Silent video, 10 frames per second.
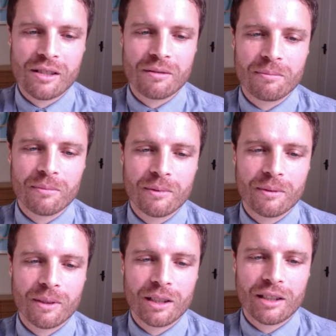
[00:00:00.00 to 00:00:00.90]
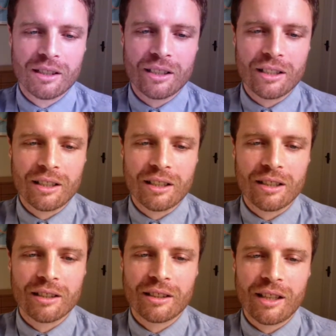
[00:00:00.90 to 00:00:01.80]

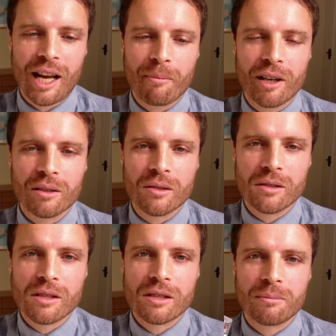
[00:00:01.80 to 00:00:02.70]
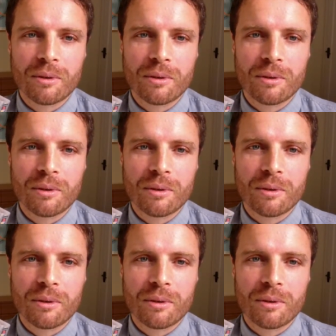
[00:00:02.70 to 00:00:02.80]
the lap records.